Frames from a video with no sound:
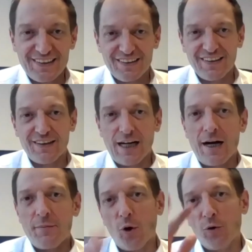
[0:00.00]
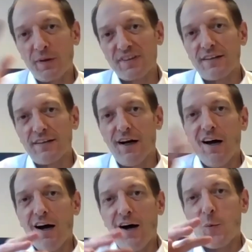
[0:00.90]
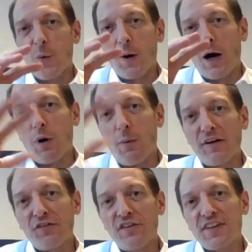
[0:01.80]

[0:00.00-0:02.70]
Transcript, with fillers: Okay, Flavio. Our missions